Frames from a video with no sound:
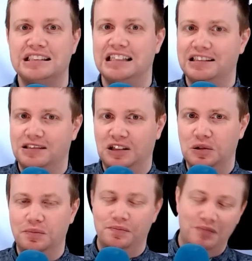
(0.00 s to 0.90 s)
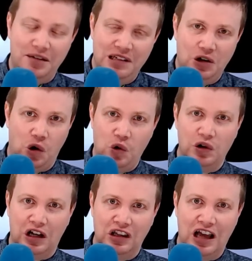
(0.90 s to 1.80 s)
that don't maybe hold
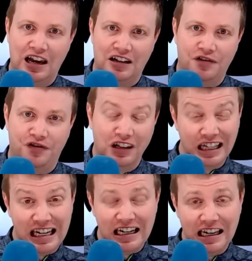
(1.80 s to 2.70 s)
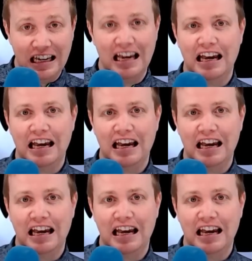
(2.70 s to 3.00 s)
a lot of validity.